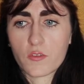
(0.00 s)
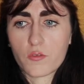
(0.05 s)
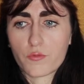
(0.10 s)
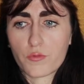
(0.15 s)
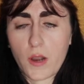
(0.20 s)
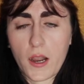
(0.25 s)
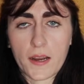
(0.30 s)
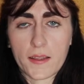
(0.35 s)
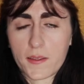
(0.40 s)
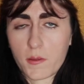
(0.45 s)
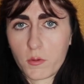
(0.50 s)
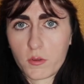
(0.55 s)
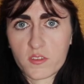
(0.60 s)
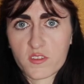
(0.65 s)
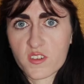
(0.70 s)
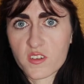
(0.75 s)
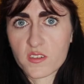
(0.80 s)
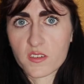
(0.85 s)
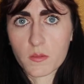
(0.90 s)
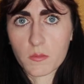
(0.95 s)
Riley was
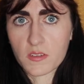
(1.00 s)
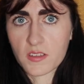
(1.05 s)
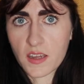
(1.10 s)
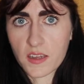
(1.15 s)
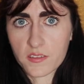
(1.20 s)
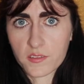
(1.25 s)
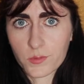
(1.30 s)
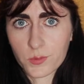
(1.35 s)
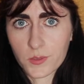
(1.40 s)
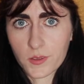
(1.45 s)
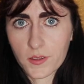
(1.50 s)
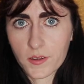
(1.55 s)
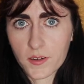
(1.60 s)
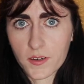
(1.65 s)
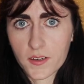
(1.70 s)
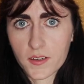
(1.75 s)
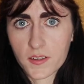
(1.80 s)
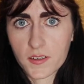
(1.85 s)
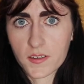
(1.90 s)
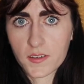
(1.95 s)
just obsessed with
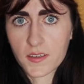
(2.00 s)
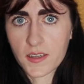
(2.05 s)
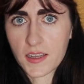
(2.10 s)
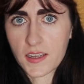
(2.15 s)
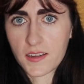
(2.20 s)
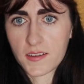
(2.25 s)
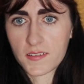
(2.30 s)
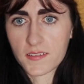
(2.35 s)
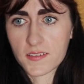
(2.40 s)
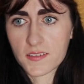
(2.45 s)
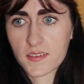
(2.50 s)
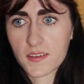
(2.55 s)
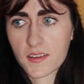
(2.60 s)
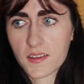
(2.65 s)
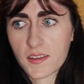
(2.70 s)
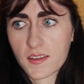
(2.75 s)
her and